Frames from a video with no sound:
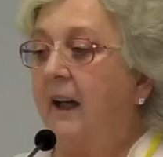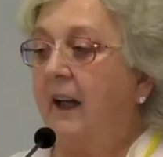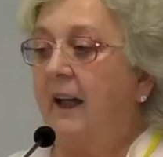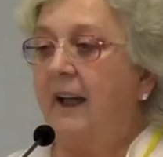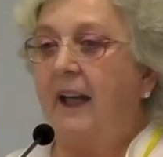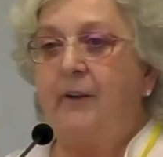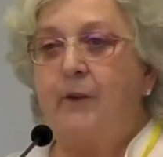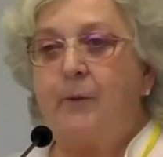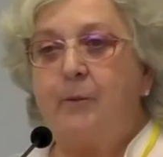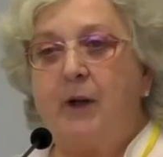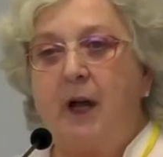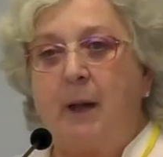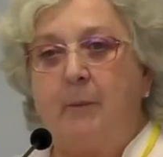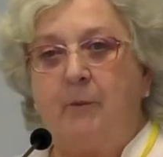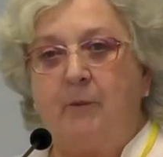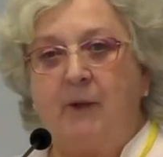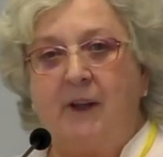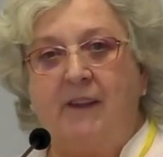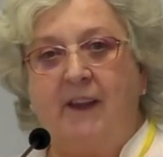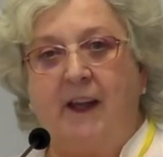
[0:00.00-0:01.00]
I have a
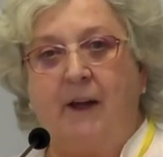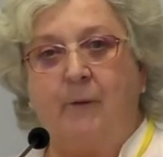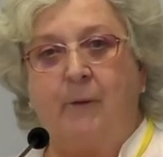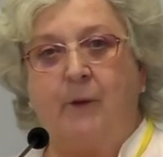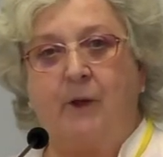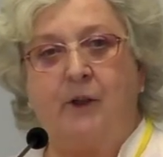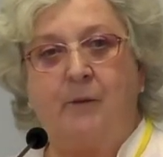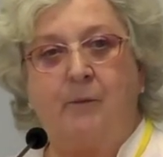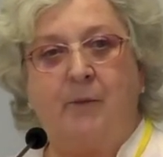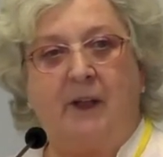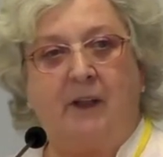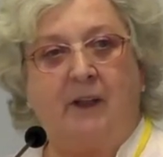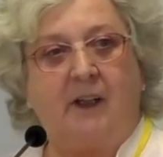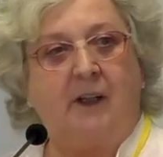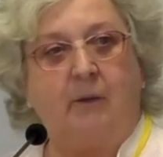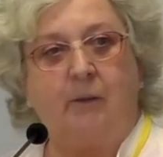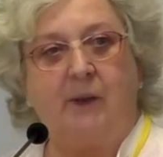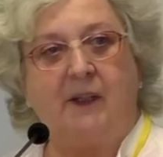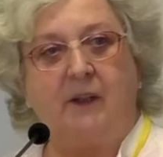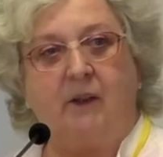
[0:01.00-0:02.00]
problem with that word.
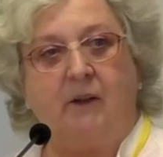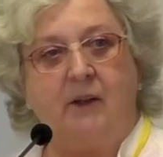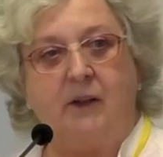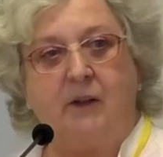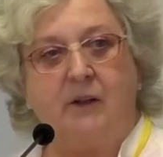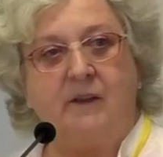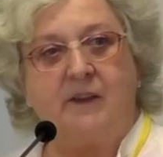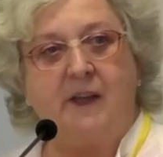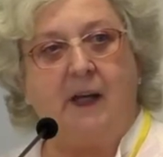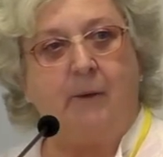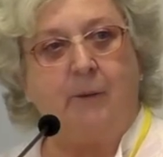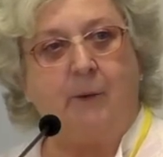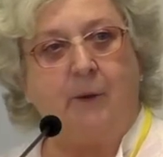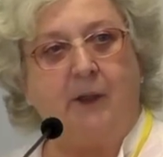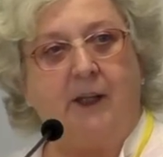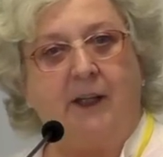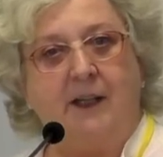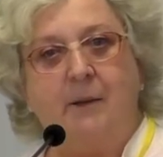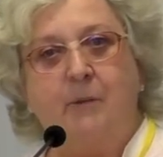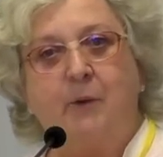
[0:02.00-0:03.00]
America, we don't use that
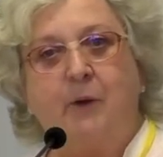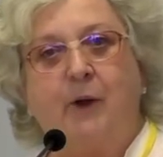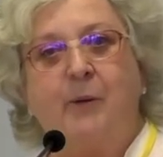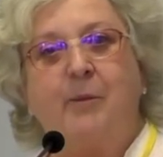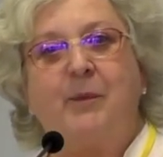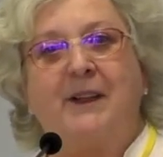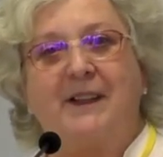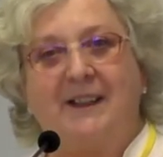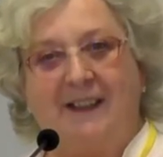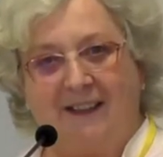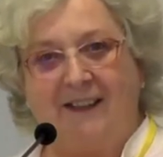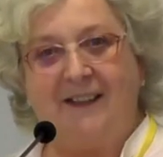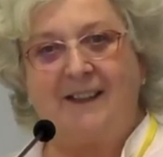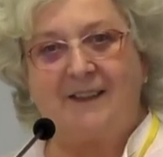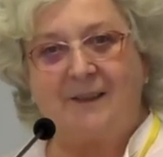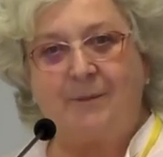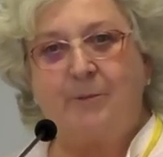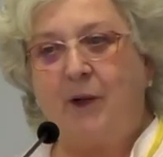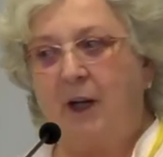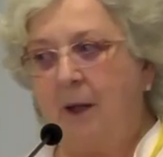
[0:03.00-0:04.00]
word anymore, but it
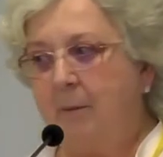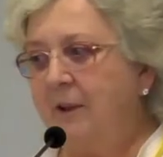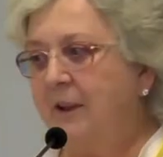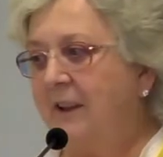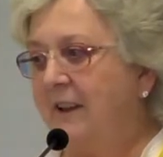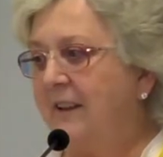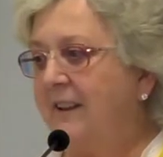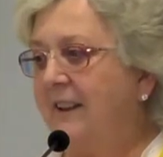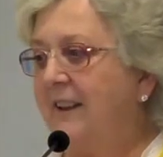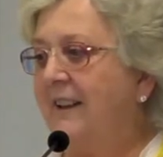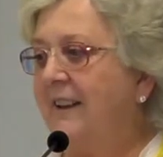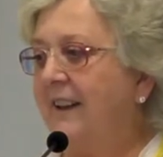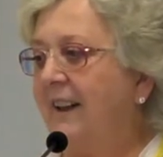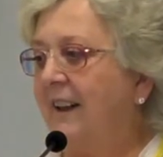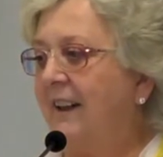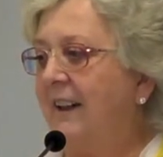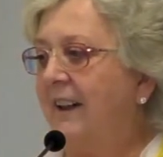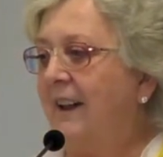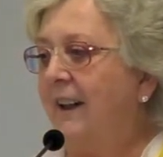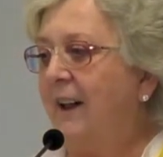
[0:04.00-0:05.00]
is prominent in
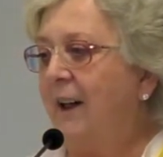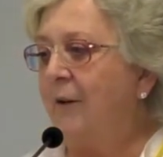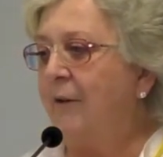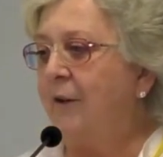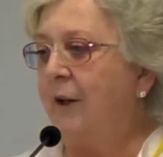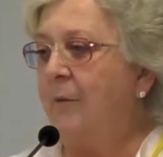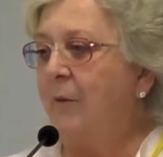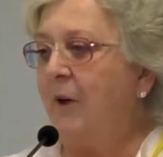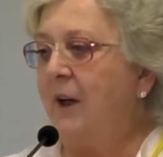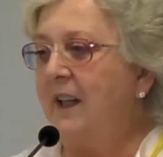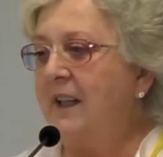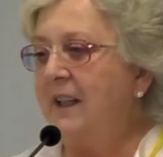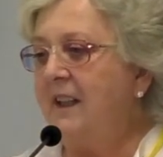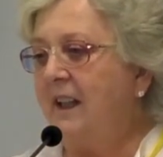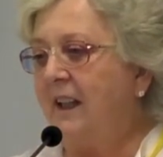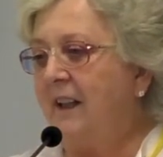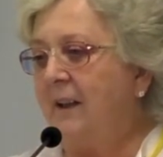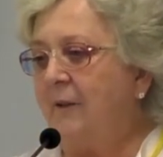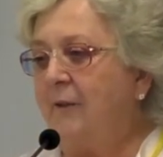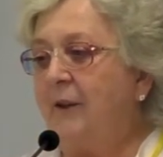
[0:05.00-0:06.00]
India. From one
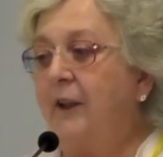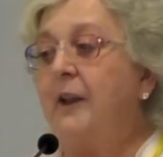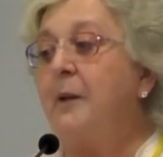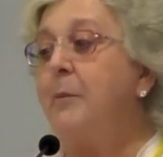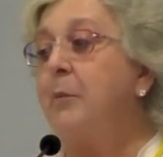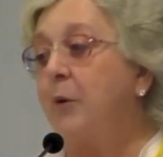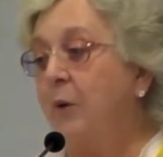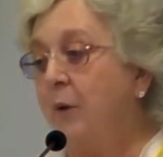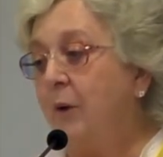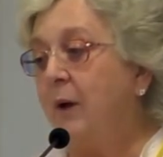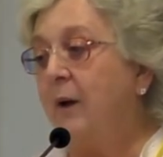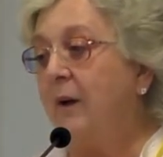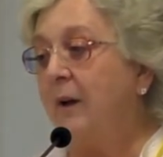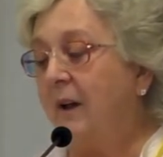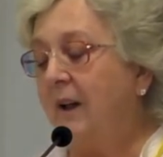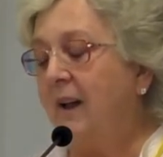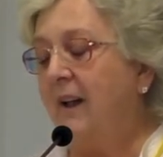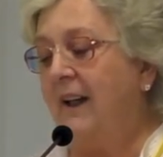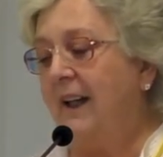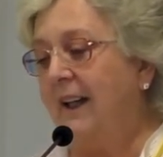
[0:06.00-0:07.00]
very
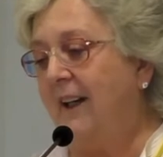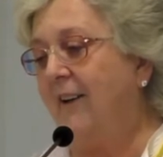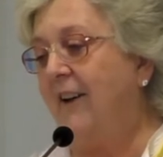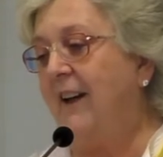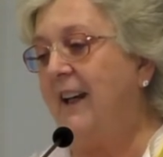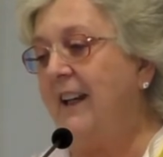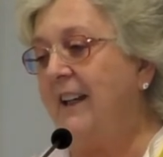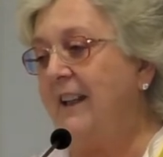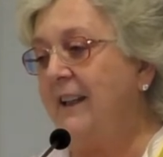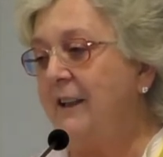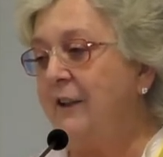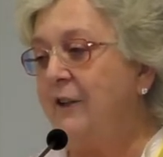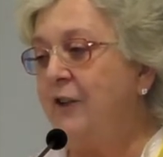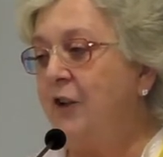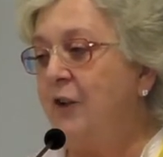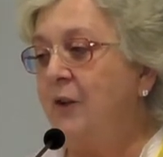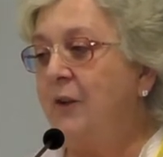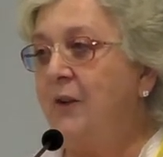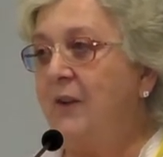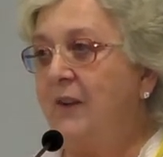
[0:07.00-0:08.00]
poor area
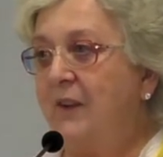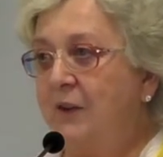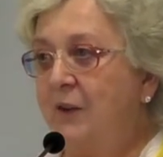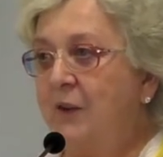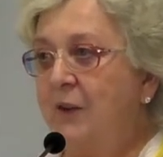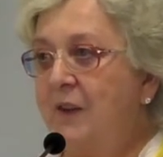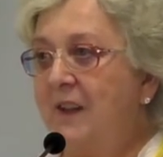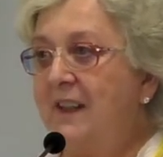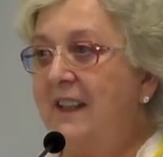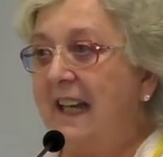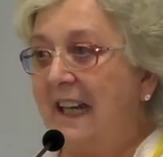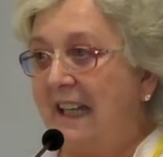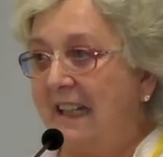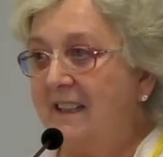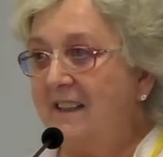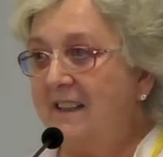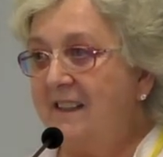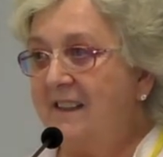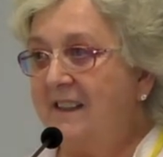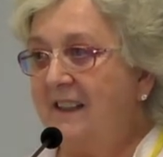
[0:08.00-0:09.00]
to the
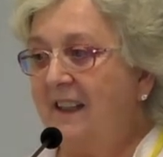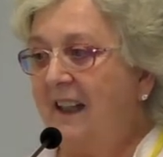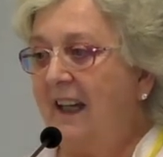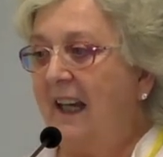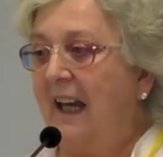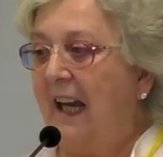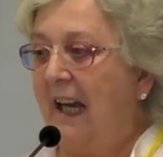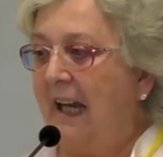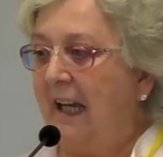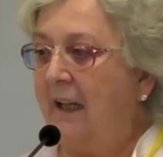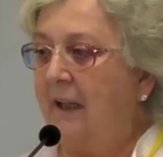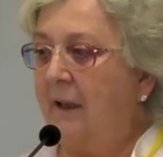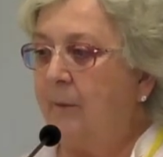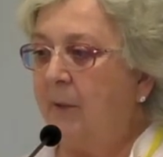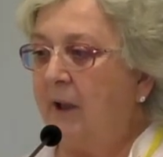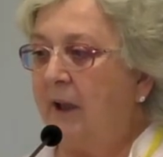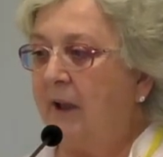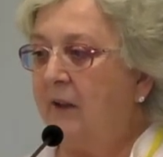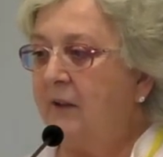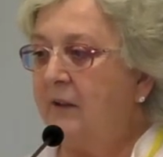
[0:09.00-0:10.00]
next. And
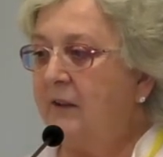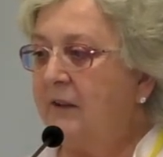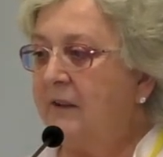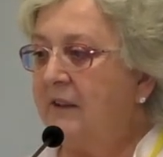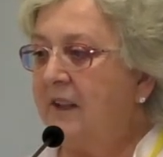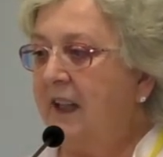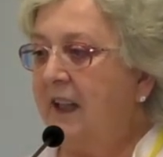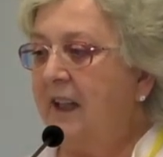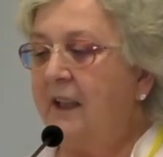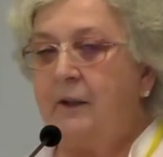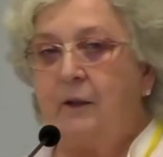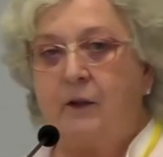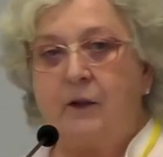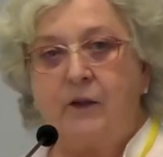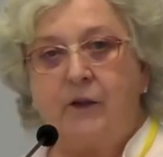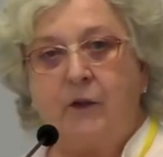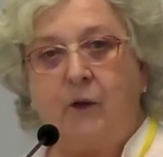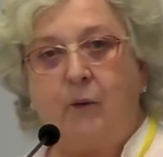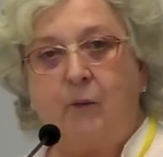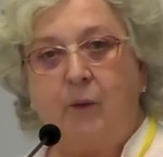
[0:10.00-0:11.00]
about 10 or
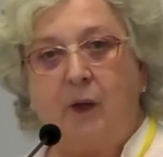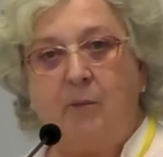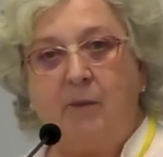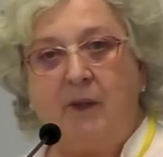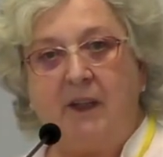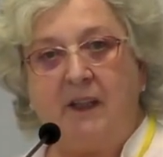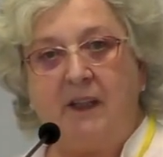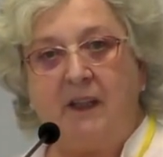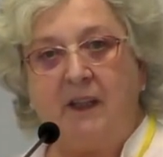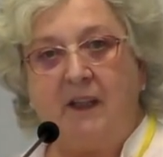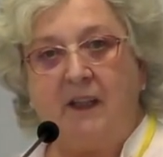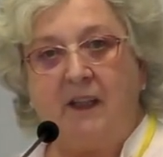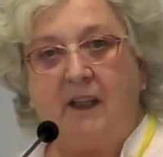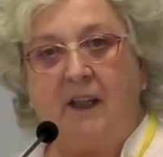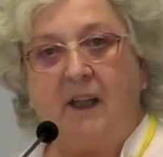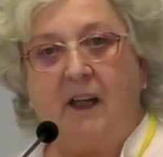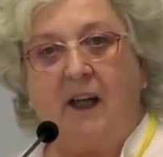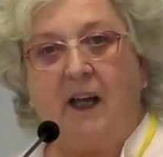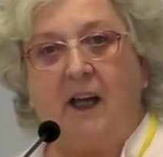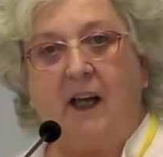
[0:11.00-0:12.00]
so women
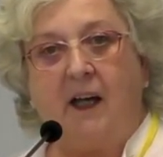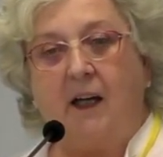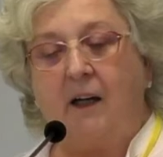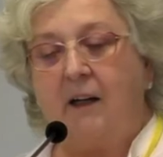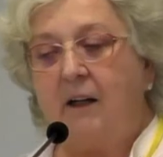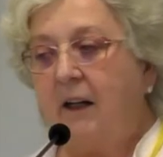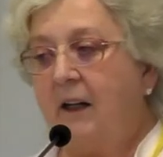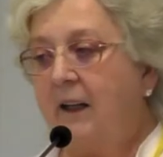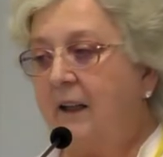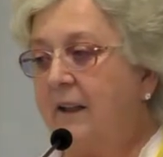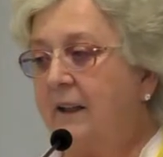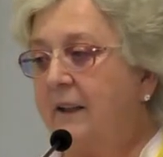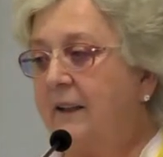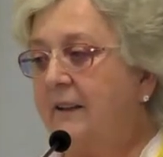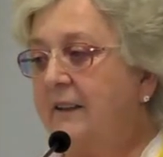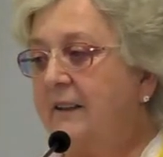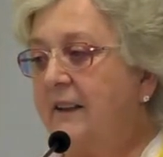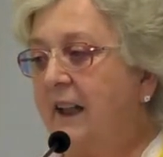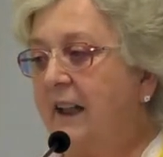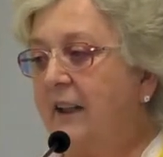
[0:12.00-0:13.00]

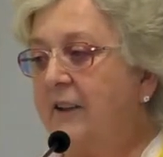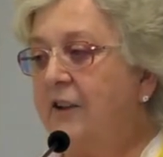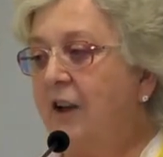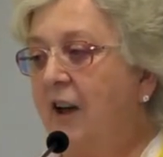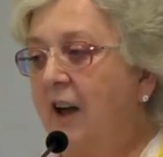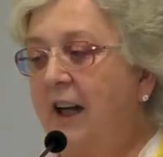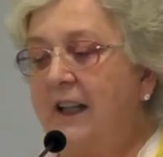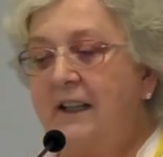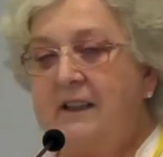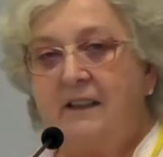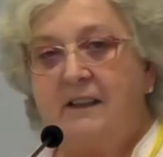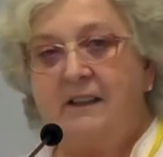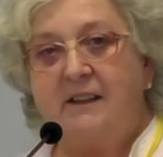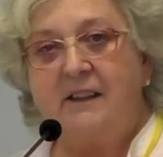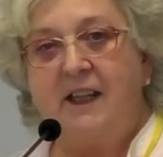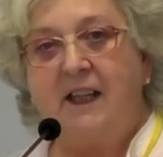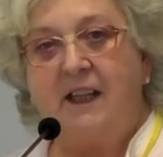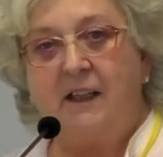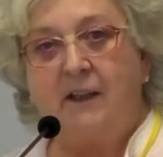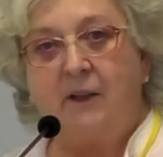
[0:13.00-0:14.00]
are taught
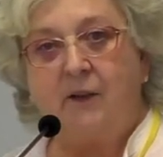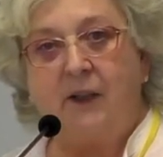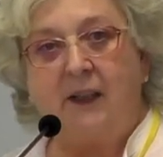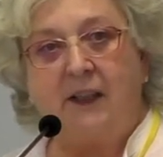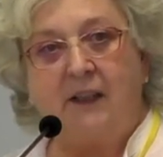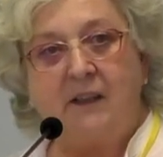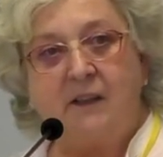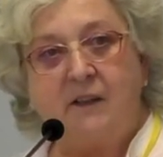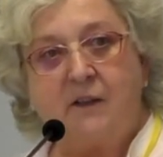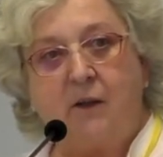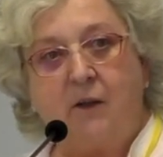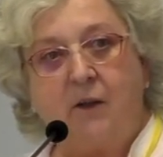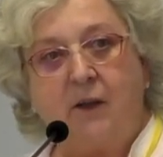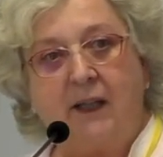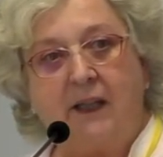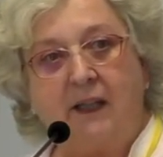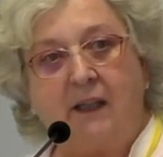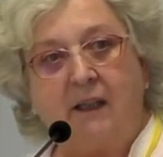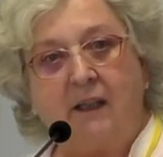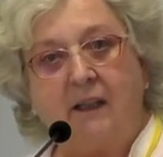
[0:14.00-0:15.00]
tailoring,
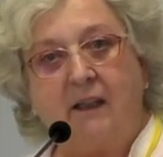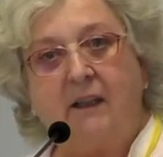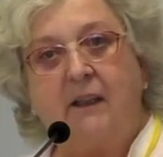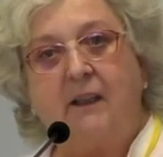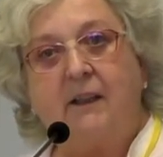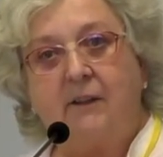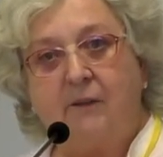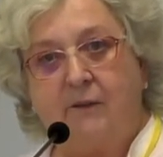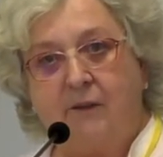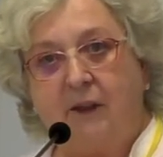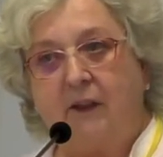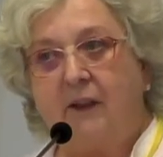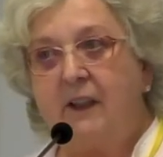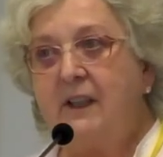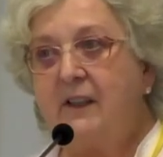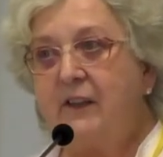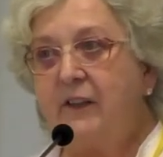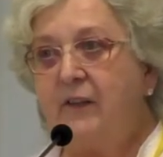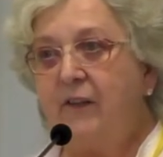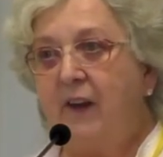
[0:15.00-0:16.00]
sewing,
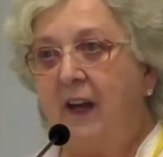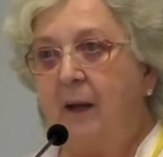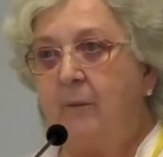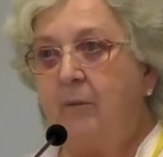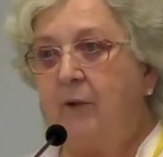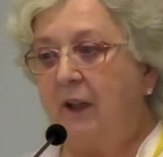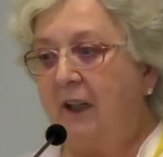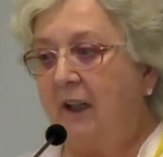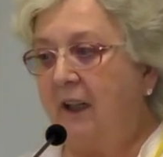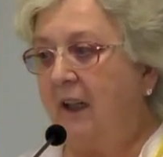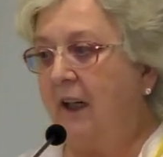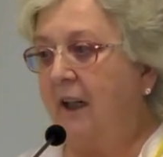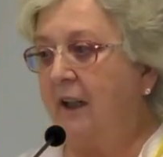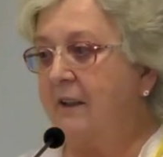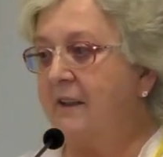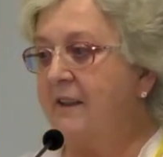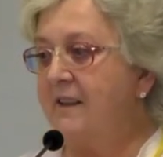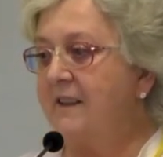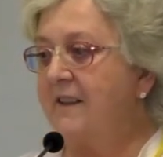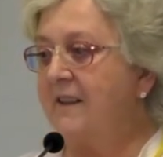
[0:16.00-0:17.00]
various fabric
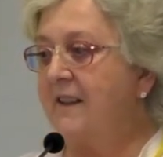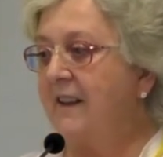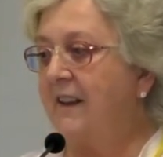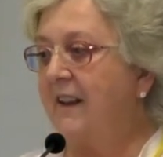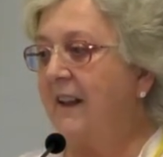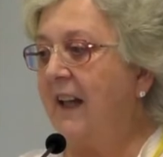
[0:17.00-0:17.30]
arts.